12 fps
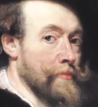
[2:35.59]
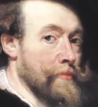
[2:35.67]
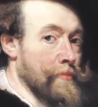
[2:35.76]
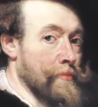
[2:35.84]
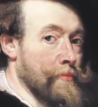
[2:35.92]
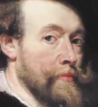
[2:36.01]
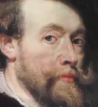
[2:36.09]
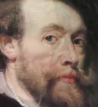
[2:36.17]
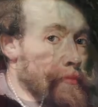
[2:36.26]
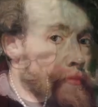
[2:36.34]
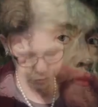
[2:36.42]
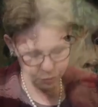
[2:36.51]
And
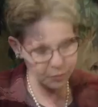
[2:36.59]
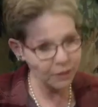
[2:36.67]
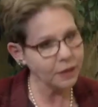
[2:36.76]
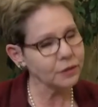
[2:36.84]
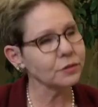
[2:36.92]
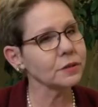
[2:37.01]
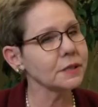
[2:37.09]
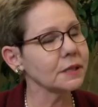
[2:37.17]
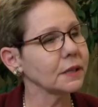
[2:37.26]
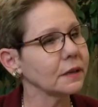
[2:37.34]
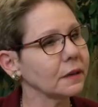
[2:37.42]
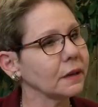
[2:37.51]
you're
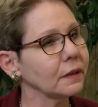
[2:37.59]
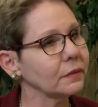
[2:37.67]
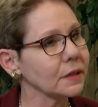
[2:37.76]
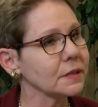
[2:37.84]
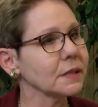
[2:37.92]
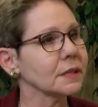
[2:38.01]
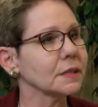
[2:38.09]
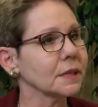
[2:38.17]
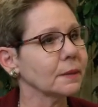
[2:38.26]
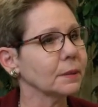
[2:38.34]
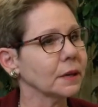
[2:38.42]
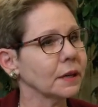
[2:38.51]
interested in this
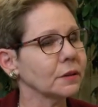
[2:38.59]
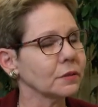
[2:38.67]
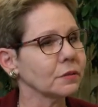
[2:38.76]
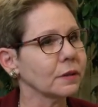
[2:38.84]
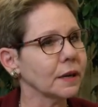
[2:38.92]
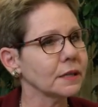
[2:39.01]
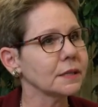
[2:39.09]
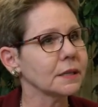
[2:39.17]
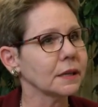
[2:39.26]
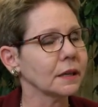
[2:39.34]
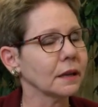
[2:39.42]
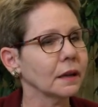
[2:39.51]
exhibit in
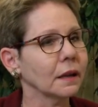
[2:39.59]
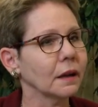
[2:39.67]
tracing